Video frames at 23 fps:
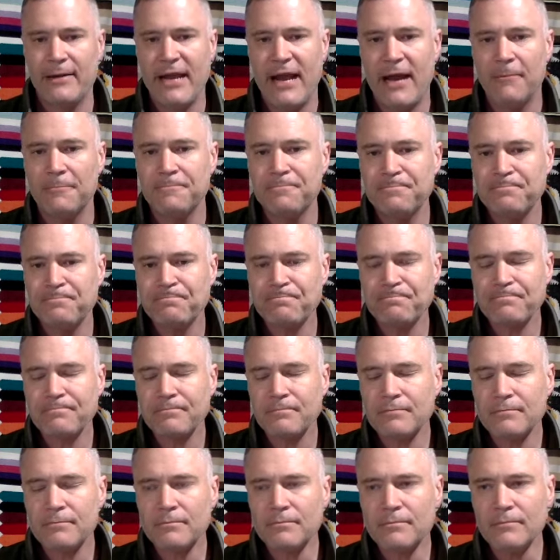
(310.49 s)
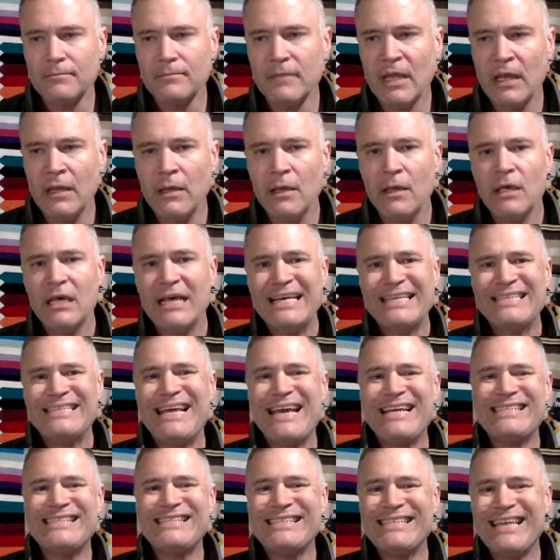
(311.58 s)
Now,
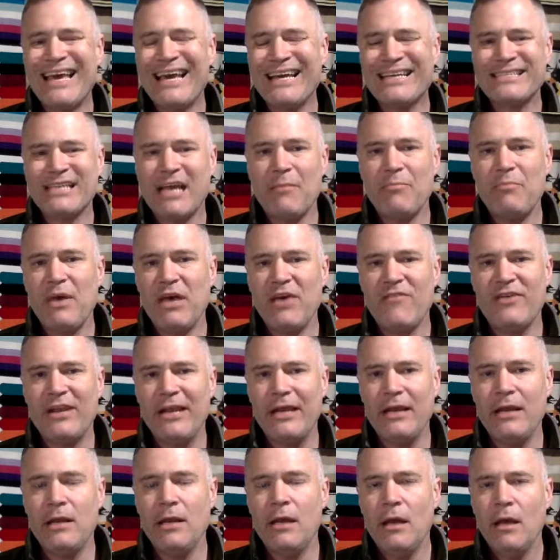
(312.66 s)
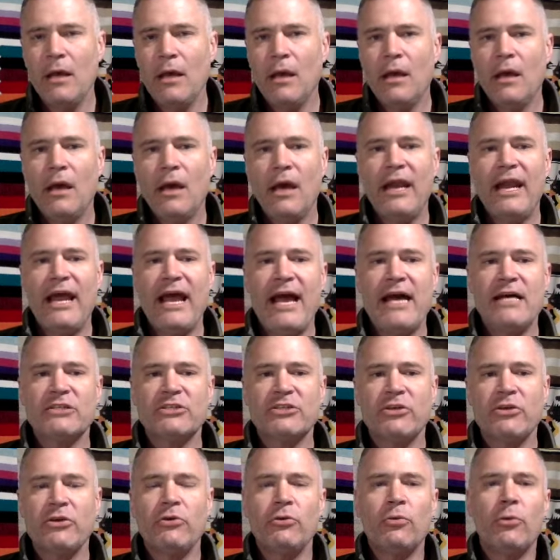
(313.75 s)
day 6, I pivoted and
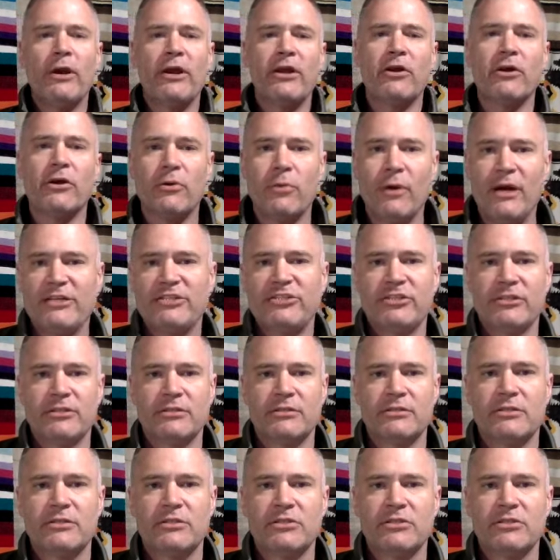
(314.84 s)
asked you, what are your questions?